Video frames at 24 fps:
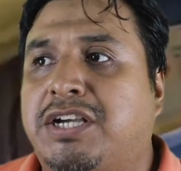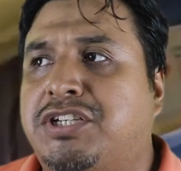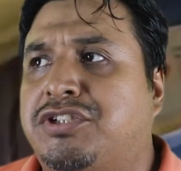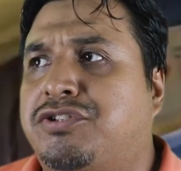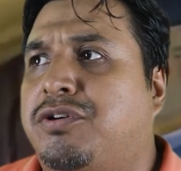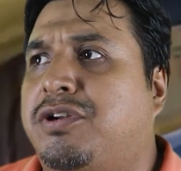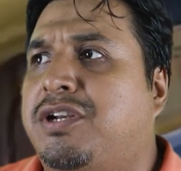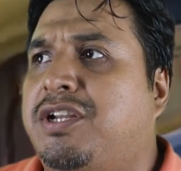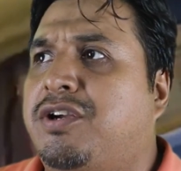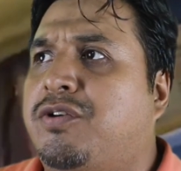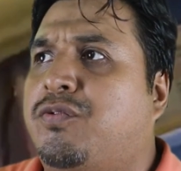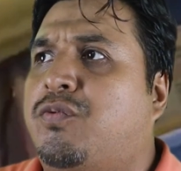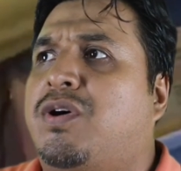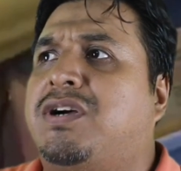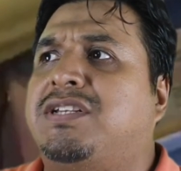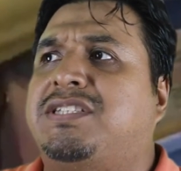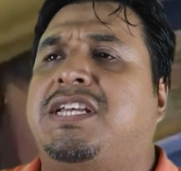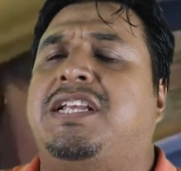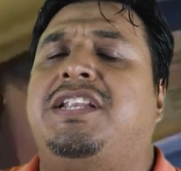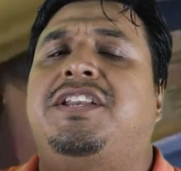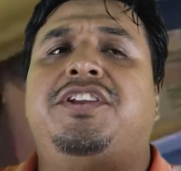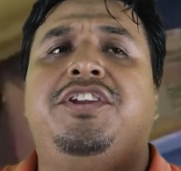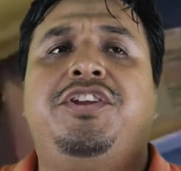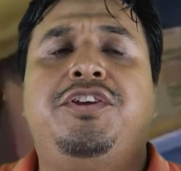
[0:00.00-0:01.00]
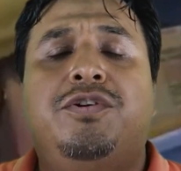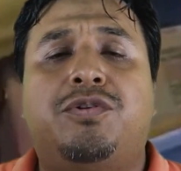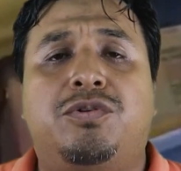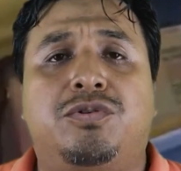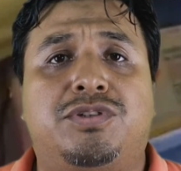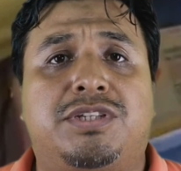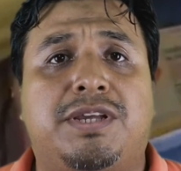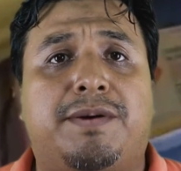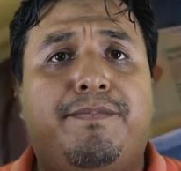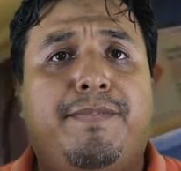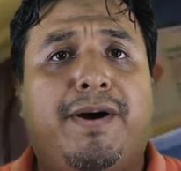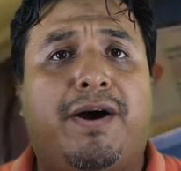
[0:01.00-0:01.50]
Actually, it was a
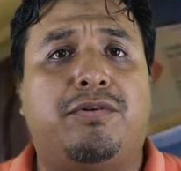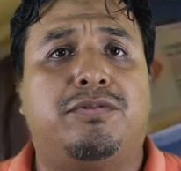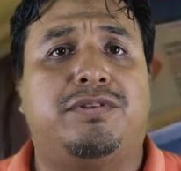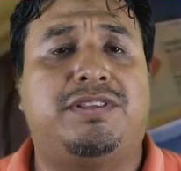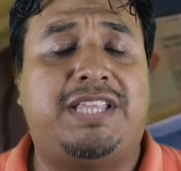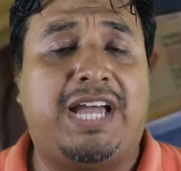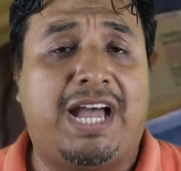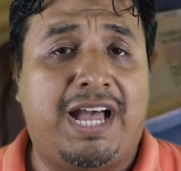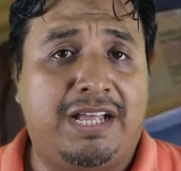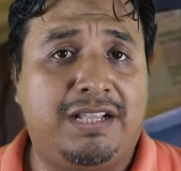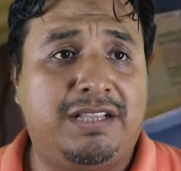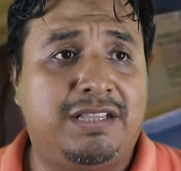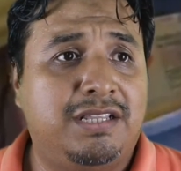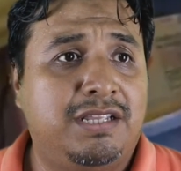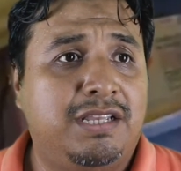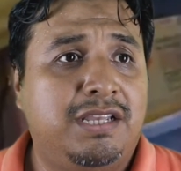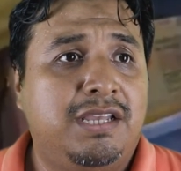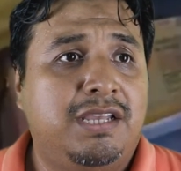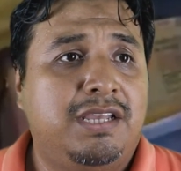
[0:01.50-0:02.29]
news about that,